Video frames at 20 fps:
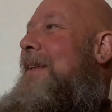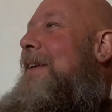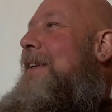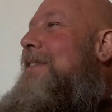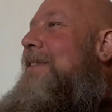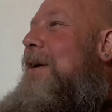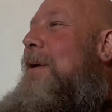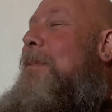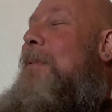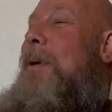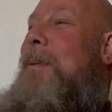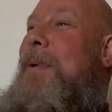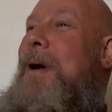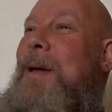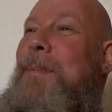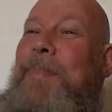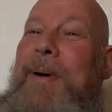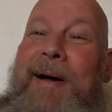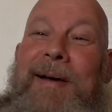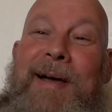it's like my
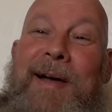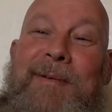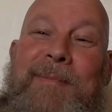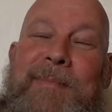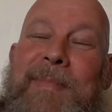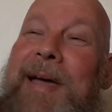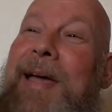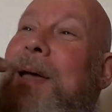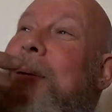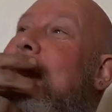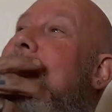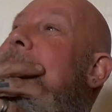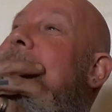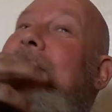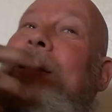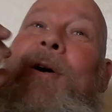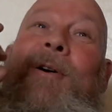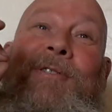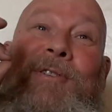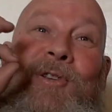mate Pope. I haven't met him yet.
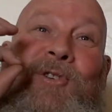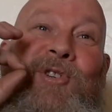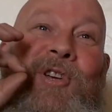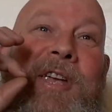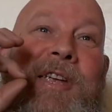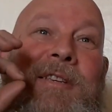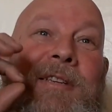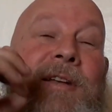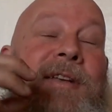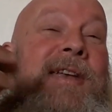He likes a cheech.